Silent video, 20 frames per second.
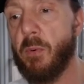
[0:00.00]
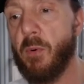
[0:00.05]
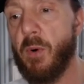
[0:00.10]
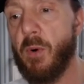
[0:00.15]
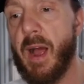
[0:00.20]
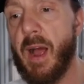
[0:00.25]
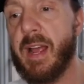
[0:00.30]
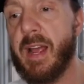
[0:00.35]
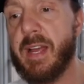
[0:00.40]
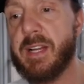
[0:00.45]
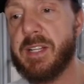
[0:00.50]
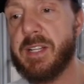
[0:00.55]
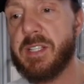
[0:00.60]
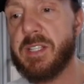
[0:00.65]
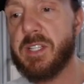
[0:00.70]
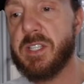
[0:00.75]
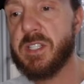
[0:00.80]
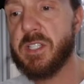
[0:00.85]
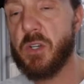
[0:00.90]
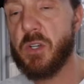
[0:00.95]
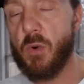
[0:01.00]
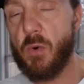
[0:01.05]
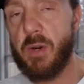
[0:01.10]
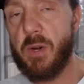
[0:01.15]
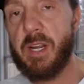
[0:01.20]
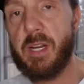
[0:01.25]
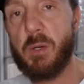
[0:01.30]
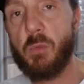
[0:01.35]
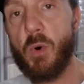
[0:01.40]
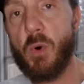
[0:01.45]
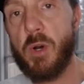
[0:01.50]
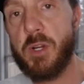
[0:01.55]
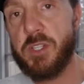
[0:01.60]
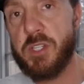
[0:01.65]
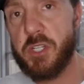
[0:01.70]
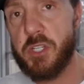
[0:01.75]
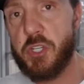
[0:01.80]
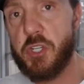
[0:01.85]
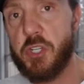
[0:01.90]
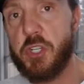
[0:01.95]
Brian's screen
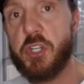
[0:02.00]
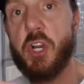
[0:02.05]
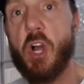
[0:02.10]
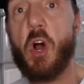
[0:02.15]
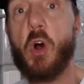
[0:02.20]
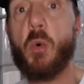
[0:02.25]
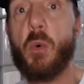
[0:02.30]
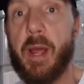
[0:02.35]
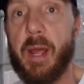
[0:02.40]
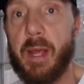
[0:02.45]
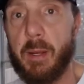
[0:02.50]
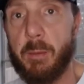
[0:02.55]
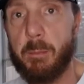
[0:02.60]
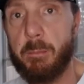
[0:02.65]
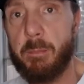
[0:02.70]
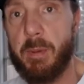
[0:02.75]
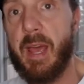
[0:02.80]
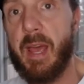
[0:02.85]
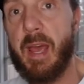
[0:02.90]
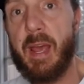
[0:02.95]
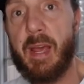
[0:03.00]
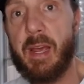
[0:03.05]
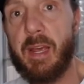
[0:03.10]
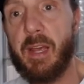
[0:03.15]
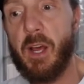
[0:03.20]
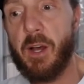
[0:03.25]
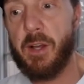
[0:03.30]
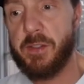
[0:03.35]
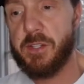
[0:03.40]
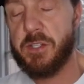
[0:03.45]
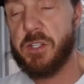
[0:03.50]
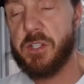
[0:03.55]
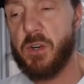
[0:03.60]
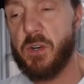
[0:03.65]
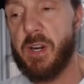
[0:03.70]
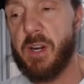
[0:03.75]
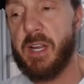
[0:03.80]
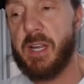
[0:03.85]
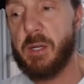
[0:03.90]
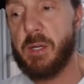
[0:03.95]
wasn't showing big on the
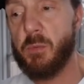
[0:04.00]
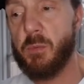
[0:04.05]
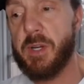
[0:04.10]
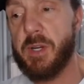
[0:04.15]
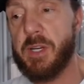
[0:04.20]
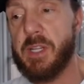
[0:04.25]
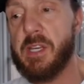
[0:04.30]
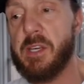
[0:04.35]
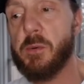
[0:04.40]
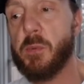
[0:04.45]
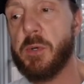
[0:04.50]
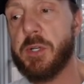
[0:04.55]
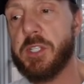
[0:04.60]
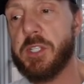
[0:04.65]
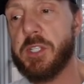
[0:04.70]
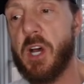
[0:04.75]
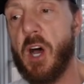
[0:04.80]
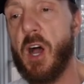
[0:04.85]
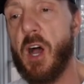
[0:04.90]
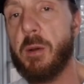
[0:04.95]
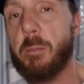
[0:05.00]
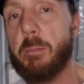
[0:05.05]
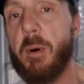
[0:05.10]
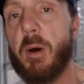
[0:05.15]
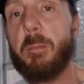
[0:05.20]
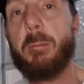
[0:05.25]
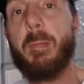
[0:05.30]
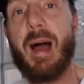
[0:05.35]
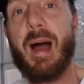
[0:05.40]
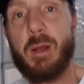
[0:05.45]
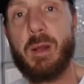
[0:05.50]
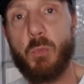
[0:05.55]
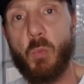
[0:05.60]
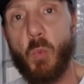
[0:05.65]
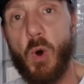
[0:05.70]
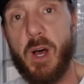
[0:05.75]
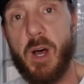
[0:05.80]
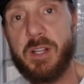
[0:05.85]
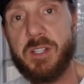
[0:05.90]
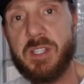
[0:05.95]
screen when he would talk, but mine
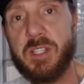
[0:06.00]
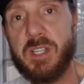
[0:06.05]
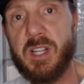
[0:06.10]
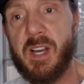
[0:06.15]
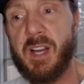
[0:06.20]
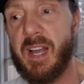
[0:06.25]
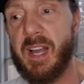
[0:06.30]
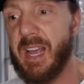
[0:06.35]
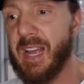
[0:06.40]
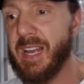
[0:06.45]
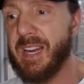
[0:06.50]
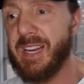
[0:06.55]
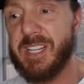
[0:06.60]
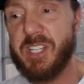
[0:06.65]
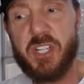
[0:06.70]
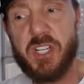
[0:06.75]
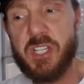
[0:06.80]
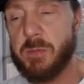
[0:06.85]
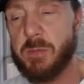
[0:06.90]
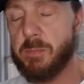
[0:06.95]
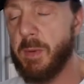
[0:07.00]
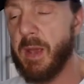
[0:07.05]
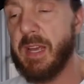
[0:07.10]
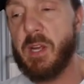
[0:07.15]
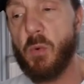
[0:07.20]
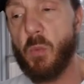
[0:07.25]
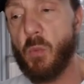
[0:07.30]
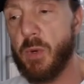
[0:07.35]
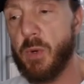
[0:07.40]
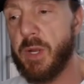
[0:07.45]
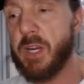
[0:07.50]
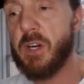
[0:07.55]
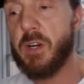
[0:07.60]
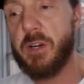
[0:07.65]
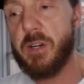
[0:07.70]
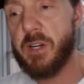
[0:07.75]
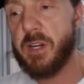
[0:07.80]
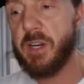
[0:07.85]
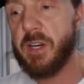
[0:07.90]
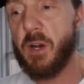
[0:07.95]
was. And it just made it
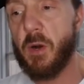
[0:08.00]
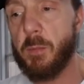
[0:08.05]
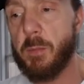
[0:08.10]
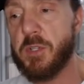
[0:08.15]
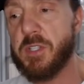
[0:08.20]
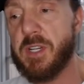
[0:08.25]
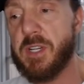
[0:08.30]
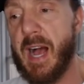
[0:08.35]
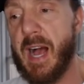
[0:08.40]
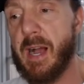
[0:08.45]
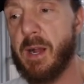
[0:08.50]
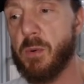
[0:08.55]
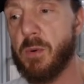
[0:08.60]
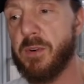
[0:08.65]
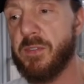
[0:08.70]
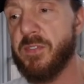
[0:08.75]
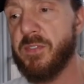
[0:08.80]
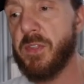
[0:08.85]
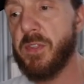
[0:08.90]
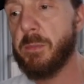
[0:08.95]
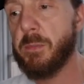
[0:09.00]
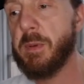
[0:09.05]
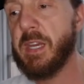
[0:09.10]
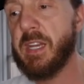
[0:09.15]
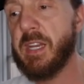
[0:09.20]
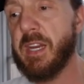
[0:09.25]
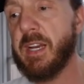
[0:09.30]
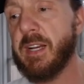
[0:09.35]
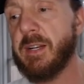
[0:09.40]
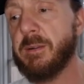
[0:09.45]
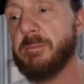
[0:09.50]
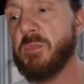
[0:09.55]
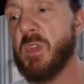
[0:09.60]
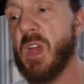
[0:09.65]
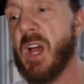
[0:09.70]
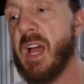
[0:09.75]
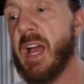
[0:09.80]
weird and almost awkward for the meeting.